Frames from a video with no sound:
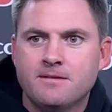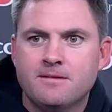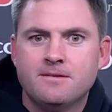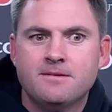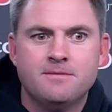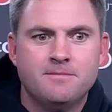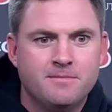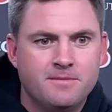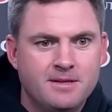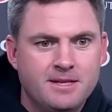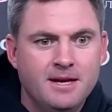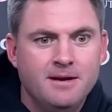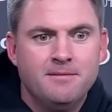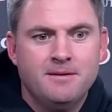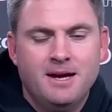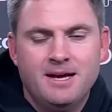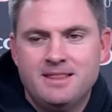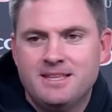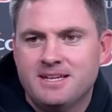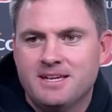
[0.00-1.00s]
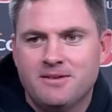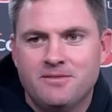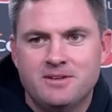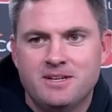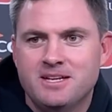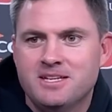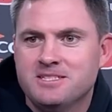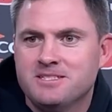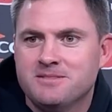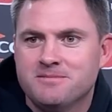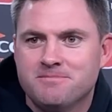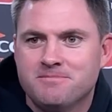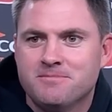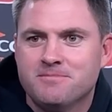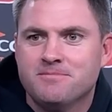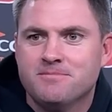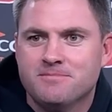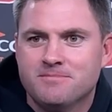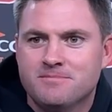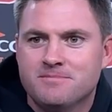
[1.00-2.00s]
there? Yeah, I think every day is
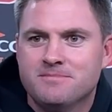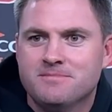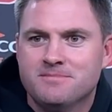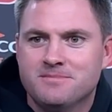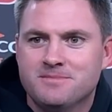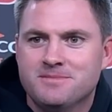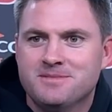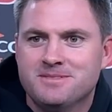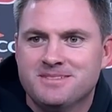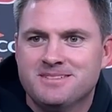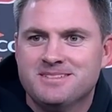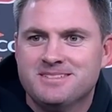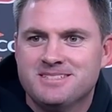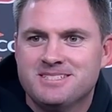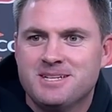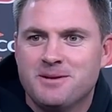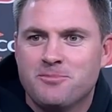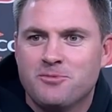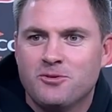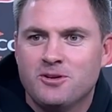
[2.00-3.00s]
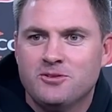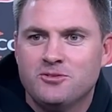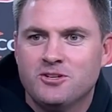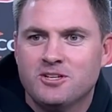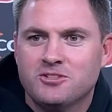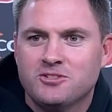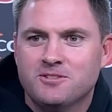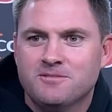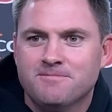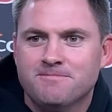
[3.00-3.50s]
a step in the right direction.